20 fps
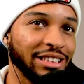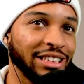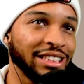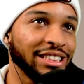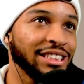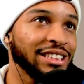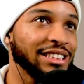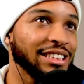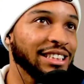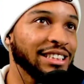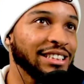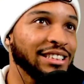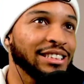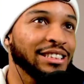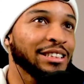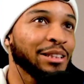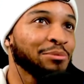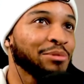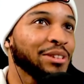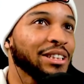It's
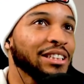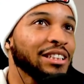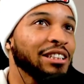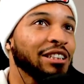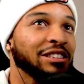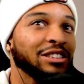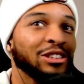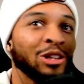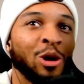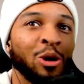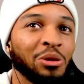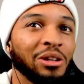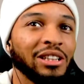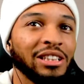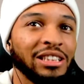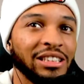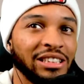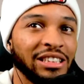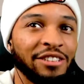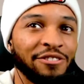something
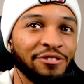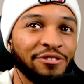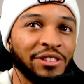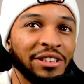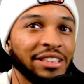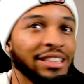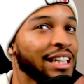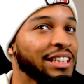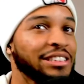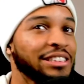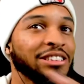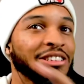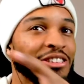totally different that